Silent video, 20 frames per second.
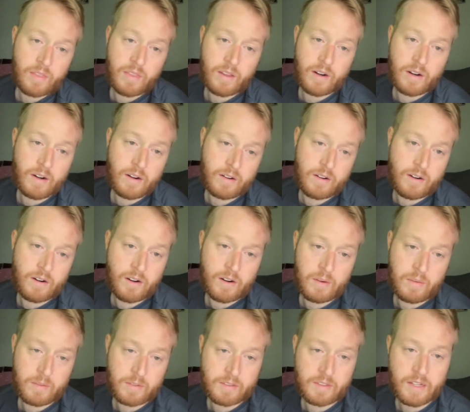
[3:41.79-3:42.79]
their
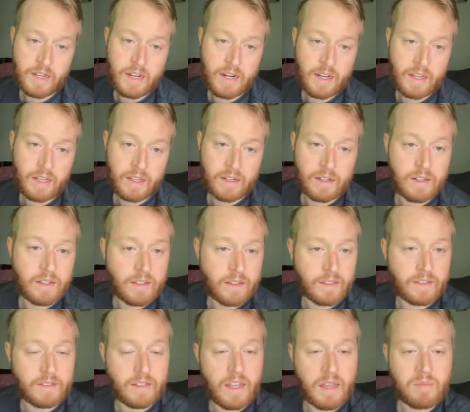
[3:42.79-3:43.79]
current standing in
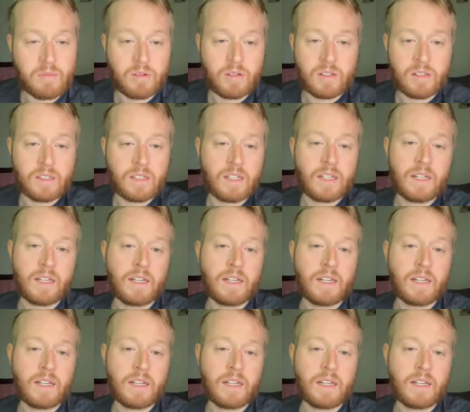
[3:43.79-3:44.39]
the table.